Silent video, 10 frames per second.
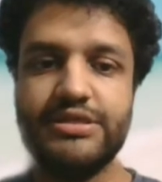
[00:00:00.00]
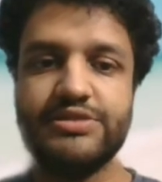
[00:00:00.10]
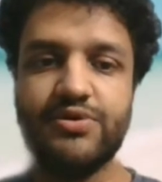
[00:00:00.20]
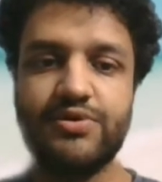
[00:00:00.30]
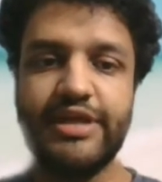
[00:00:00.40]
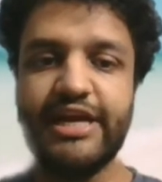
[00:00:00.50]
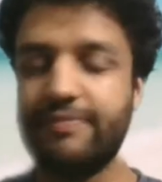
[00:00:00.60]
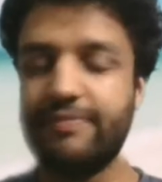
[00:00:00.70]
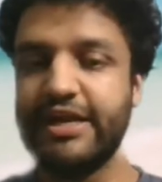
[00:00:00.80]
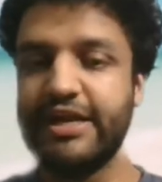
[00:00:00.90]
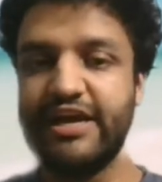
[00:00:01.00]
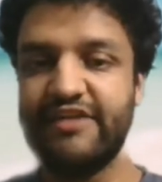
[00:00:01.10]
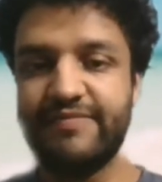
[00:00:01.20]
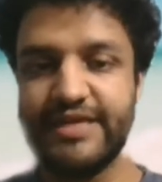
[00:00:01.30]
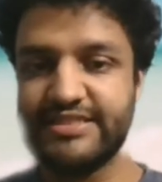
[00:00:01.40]
So they typically
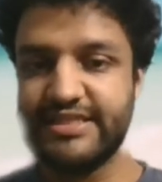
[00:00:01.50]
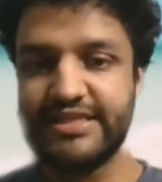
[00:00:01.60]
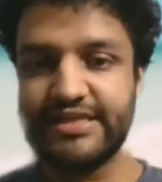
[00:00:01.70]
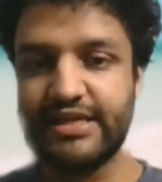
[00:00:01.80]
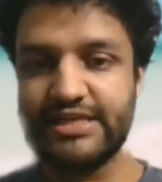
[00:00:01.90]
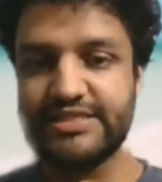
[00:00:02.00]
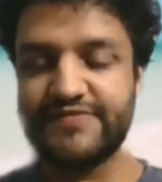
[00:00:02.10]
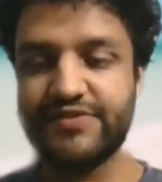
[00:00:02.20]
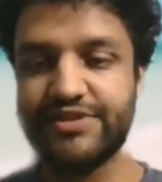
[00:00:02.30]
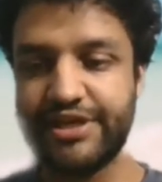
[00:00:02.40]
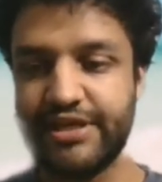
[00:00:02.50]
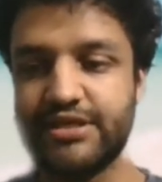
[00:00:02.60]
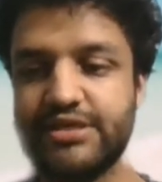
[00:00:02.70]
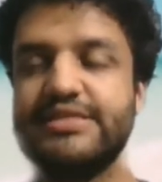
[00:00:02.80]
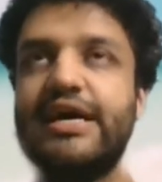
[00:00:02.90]
have PhD that lasts for 3
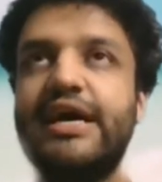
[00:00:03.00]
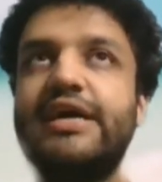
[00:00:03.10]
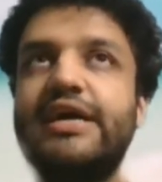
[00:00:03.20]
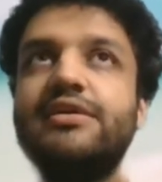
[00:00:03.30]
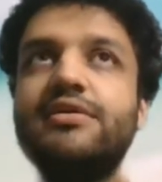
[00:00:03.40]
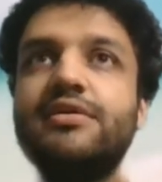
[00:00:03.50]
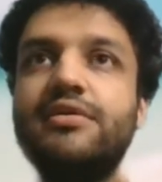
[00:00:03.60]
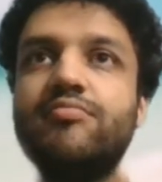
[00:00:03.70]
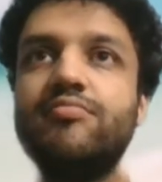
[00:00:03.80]
years, and